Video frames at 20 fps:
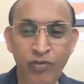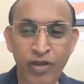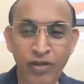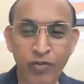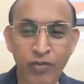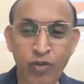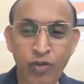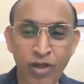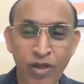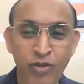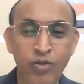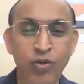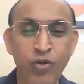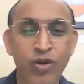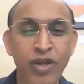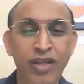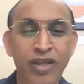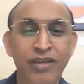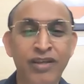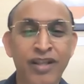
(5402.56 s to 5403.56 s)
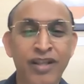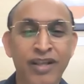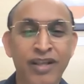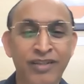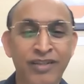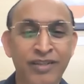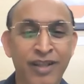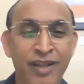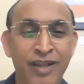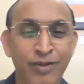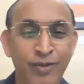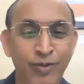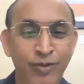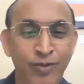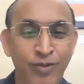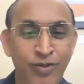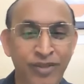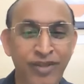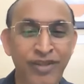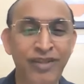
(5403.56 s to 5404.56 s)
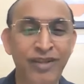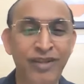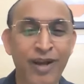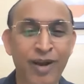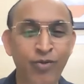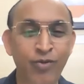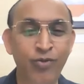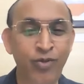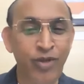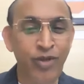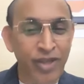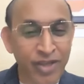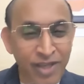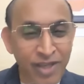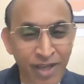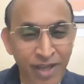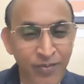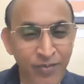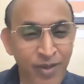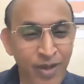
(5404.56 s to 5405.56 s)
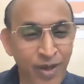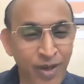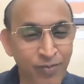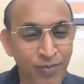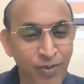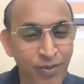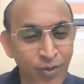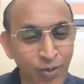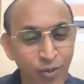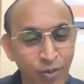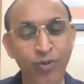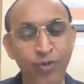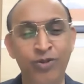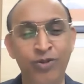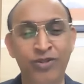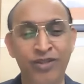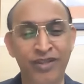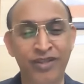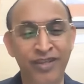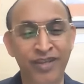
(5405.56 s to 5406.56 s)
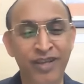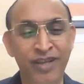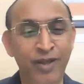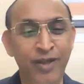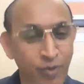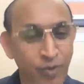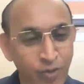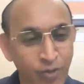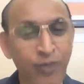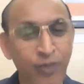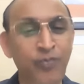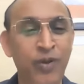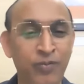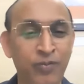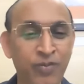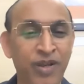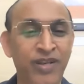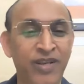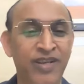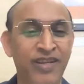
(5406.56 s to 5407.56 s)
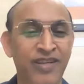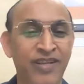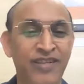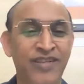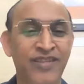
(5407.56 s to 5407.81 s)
will work together and try to see how we can be of use to the people.